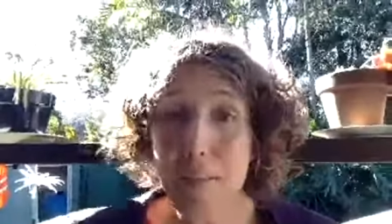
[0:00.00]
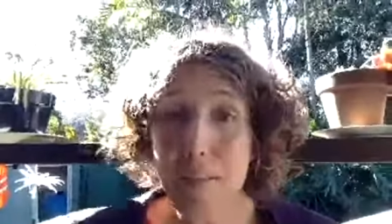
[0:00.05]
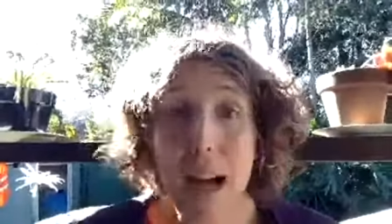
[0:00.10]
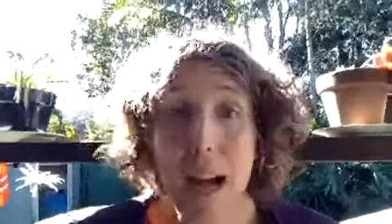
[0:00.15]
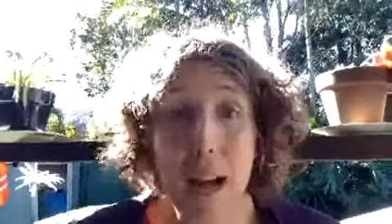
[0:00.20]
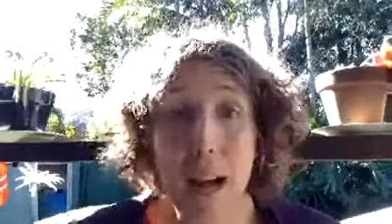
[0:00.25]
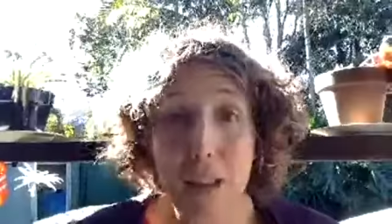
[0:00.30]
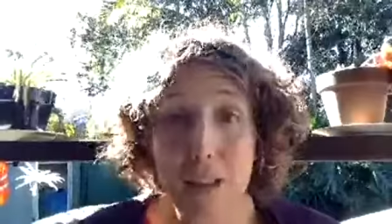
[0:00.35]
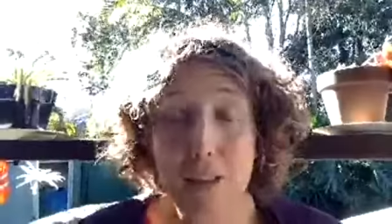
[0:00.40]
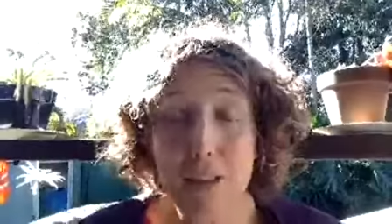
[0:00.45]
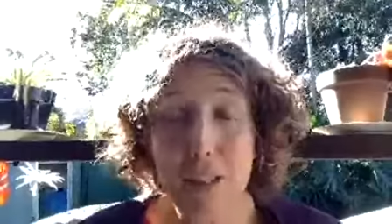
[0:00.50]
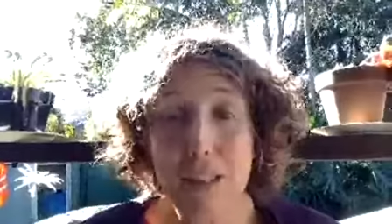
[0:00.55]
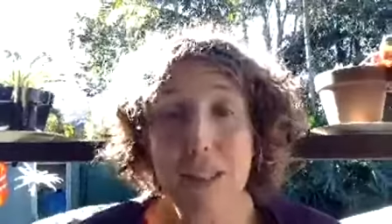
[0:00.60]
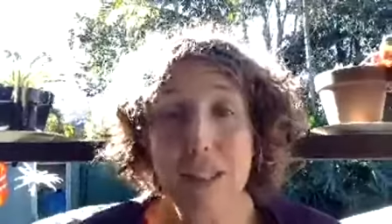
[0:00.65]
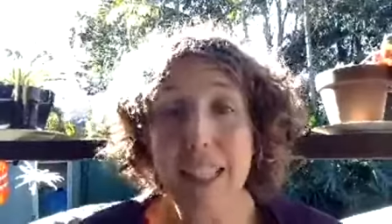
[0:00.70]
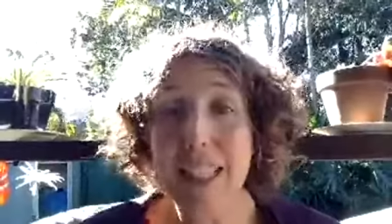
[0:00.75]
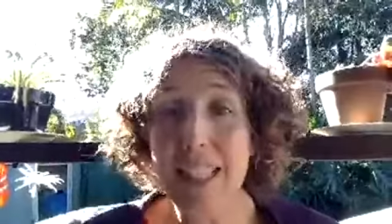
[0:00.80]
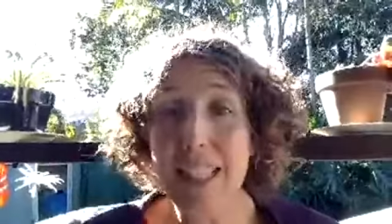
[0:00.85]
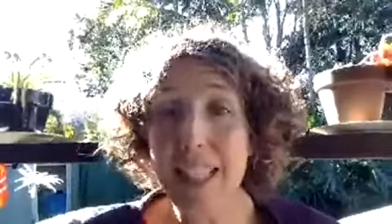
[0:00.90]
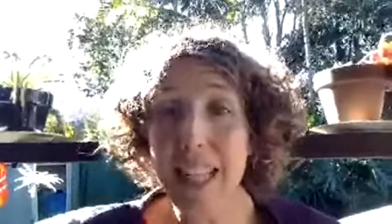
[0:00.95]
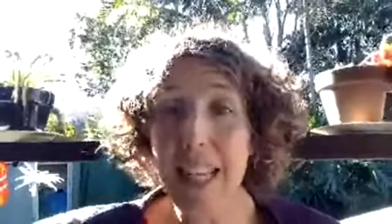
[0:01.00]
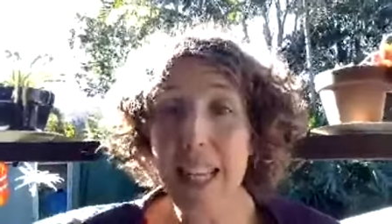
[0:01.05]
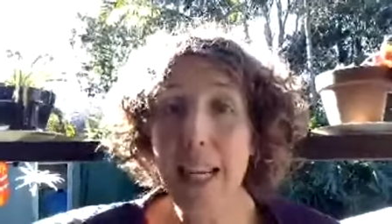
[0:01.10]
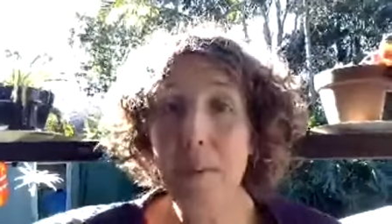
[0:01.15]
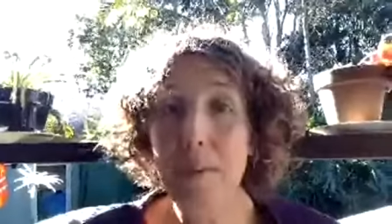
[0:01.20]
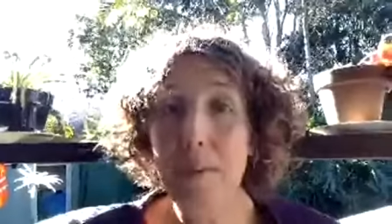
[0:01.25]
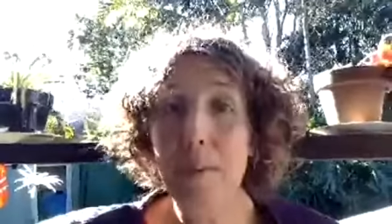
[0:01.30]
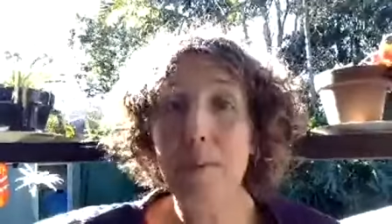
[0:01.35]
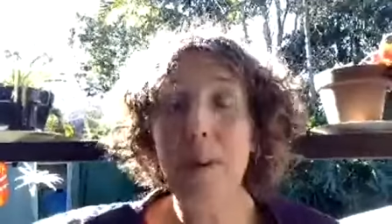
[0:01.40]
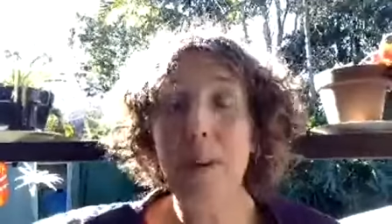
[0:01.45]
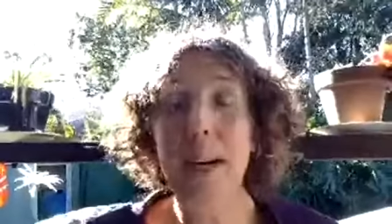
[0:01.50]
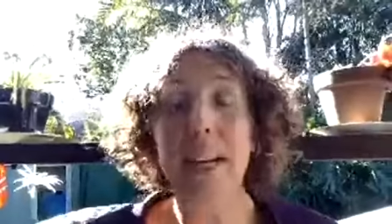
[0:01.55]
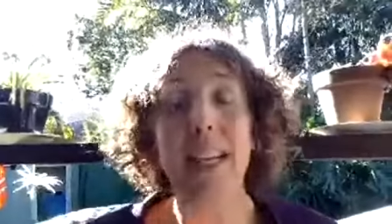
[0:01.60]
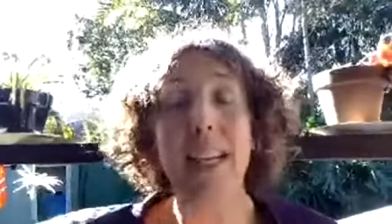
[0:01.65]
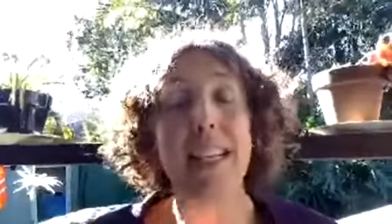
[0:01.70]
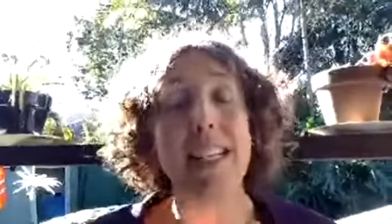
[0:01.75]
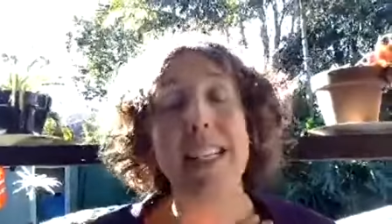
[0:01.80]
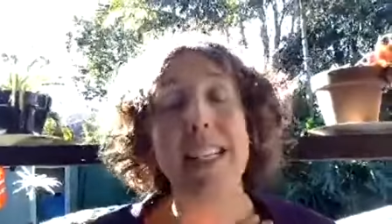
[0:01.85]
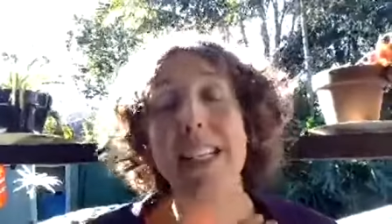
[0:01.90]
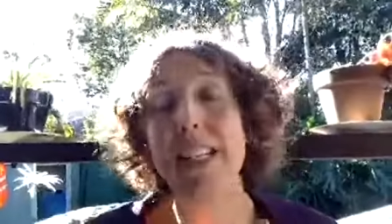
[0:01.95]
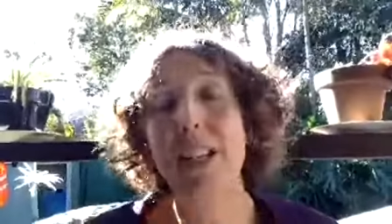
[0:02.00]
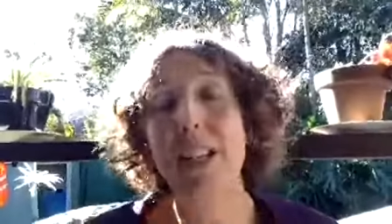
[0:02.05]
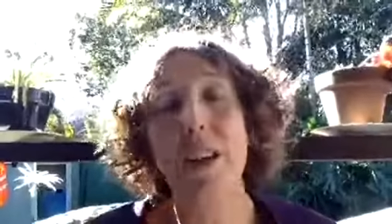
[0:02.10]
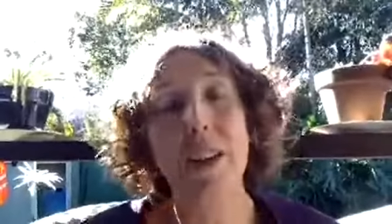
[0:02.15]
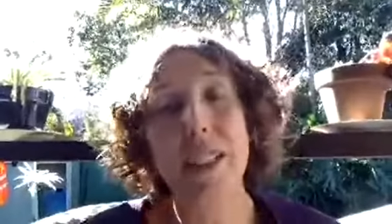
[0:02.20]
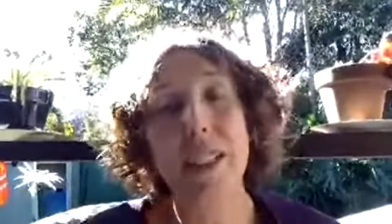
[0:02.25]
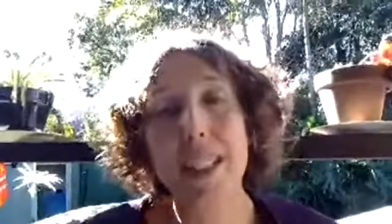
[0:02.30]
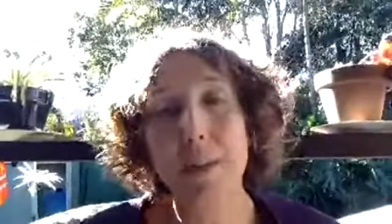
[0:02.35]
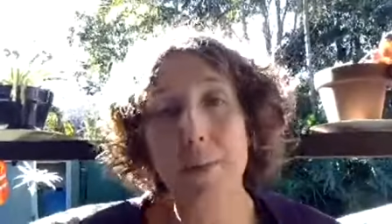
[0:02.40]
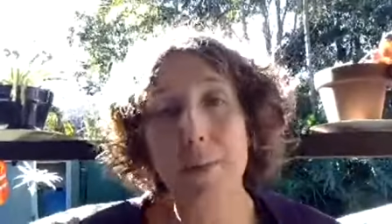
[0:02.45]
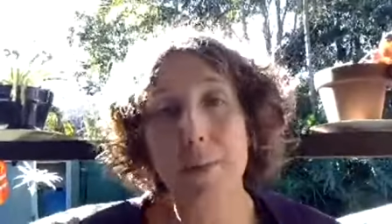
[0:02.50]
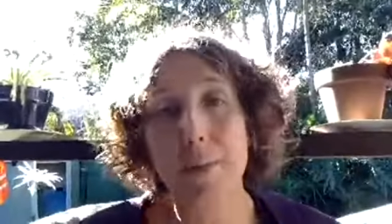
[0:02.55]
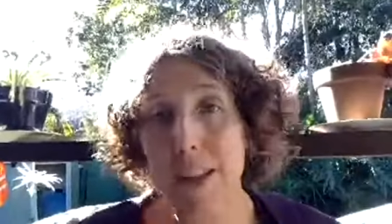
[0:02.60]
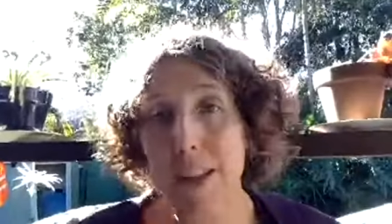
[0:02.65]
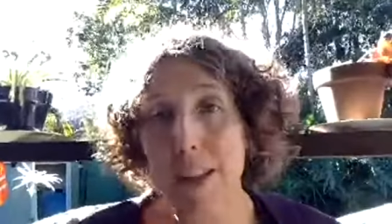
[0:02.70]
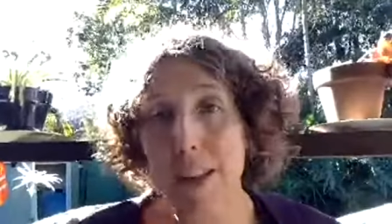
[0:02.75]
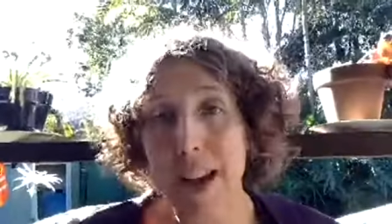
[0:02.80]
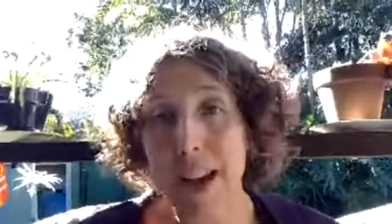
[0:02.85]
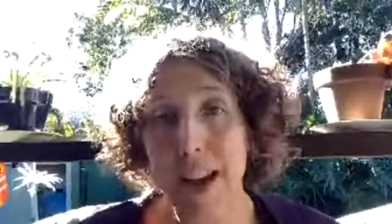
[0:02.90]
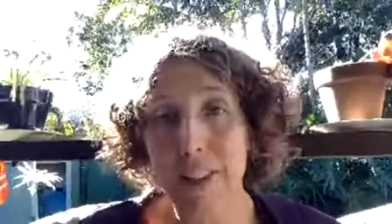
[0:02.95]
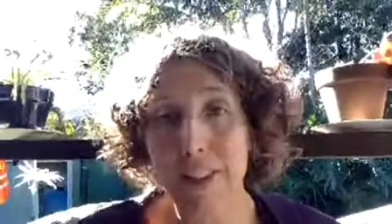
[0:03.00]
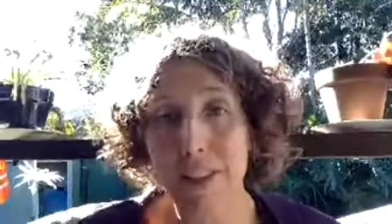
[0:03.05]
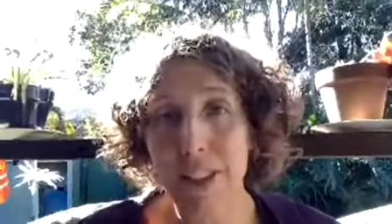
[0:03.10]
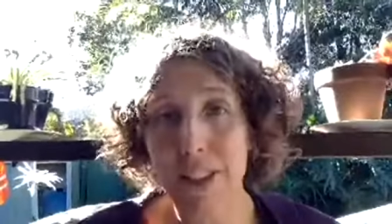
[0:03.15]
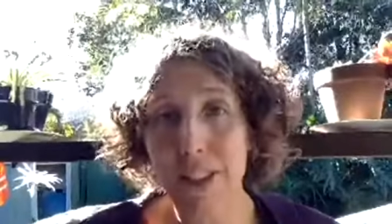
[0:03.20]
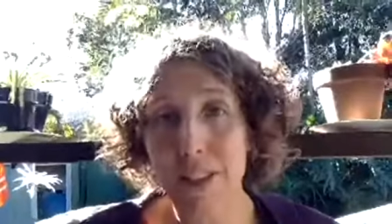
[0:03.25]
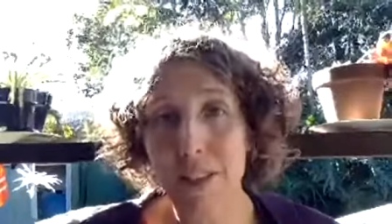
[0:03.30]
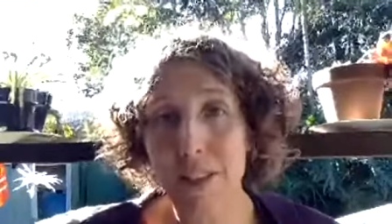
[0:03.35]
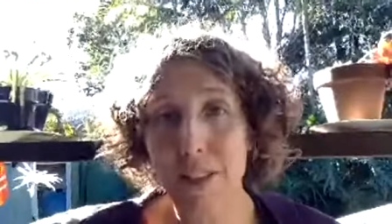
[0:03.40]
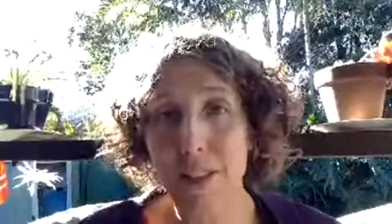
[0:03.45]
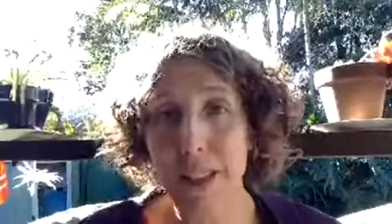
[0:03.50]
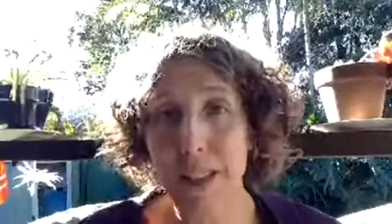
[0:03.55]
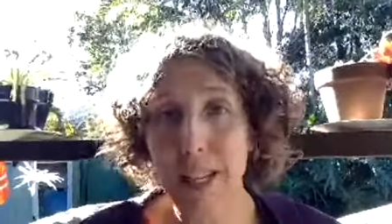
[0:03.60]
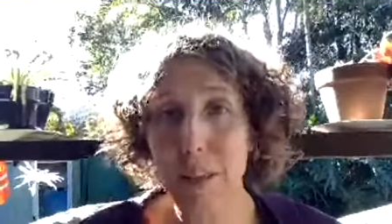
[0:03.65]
powerful and deep, but it's not something that you have to do.